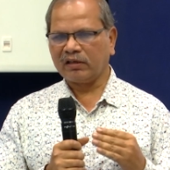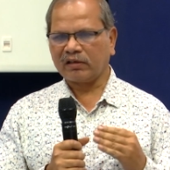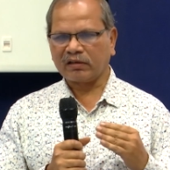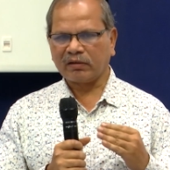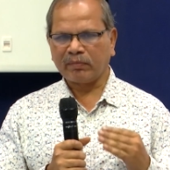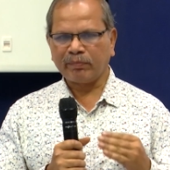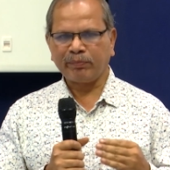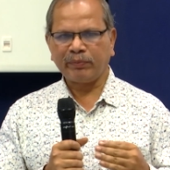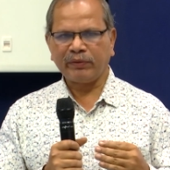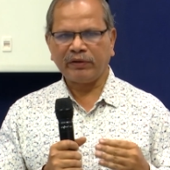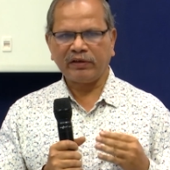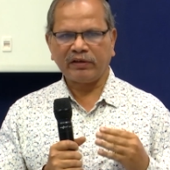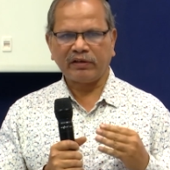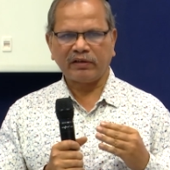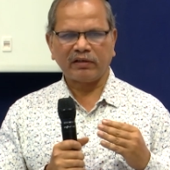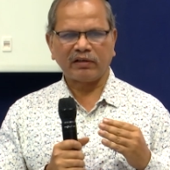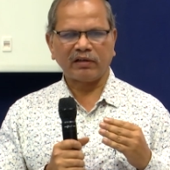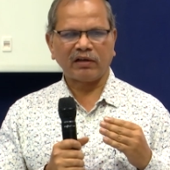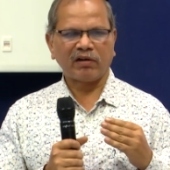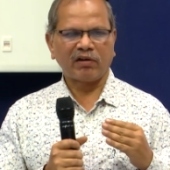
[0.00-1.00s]
compete
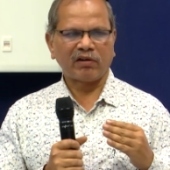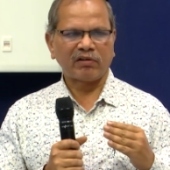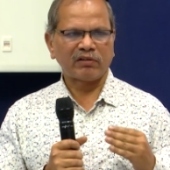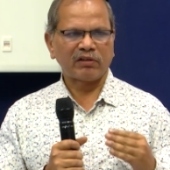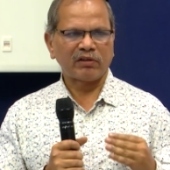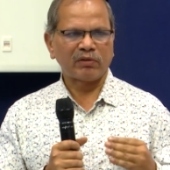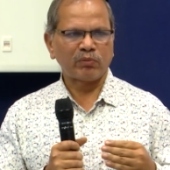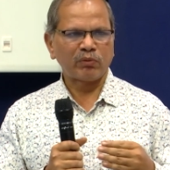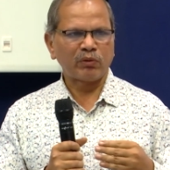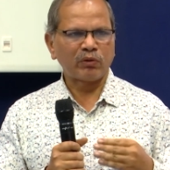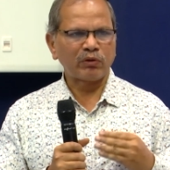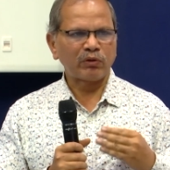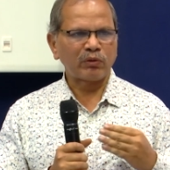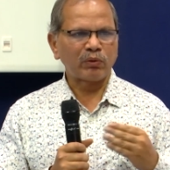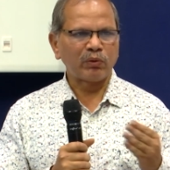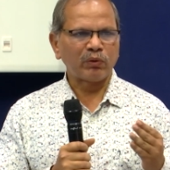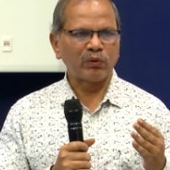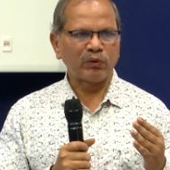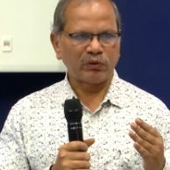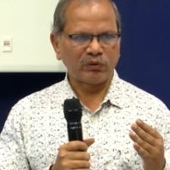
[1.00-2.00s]
on their own
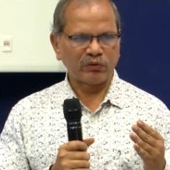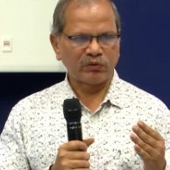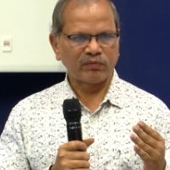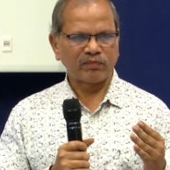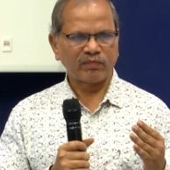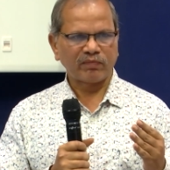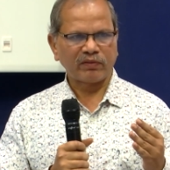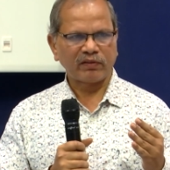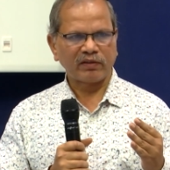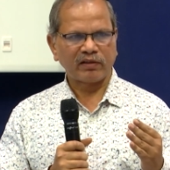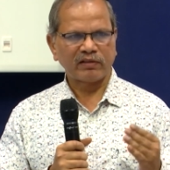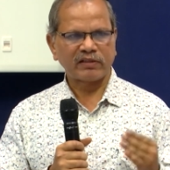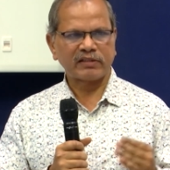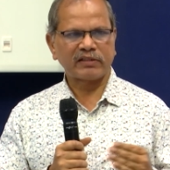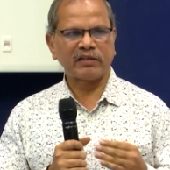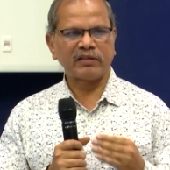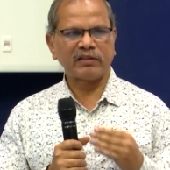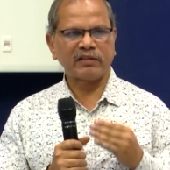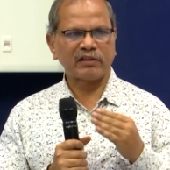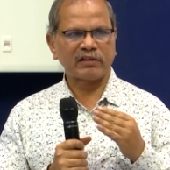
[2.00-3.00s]
goal,
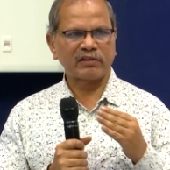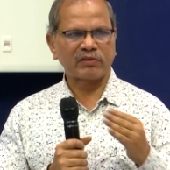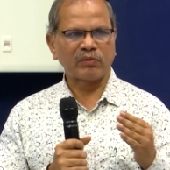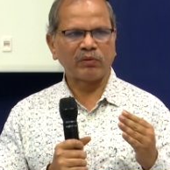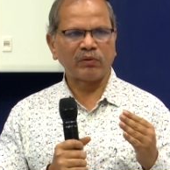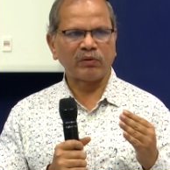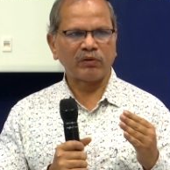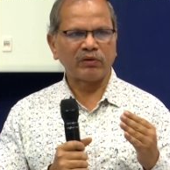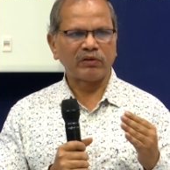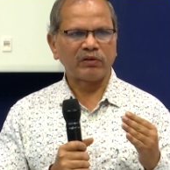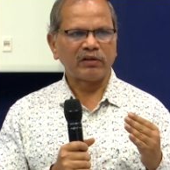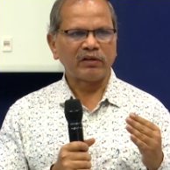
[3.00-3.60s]
set their goal.